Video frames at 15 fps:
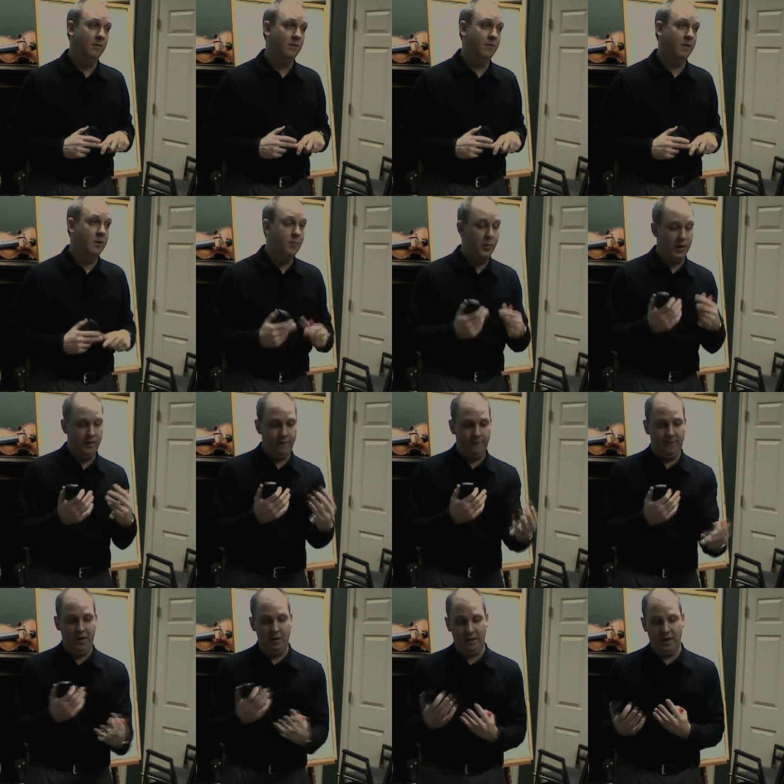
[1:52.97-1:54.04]
So you put the
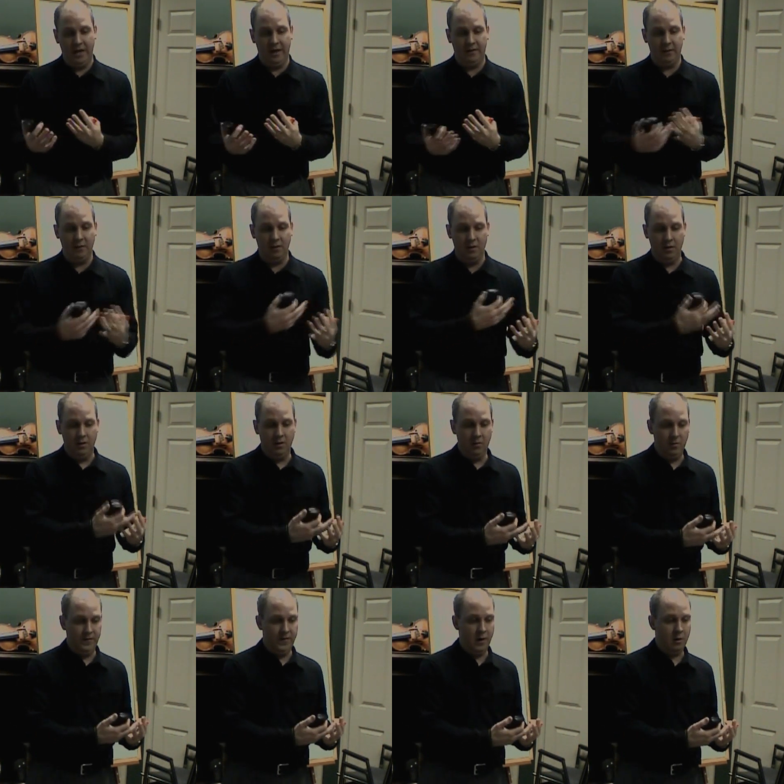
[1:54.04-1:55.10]
fear together
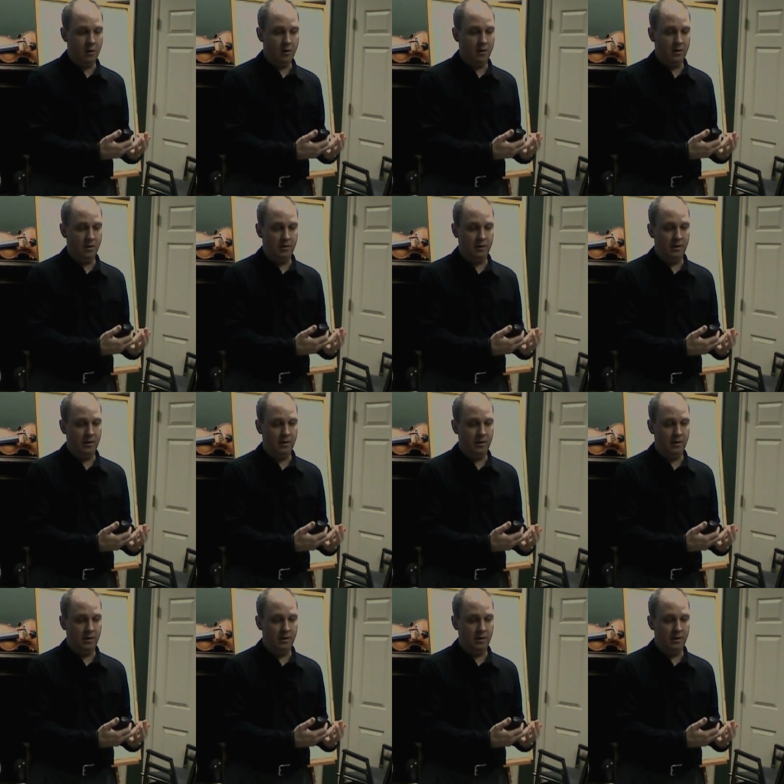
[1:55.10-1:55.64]
with the hurt.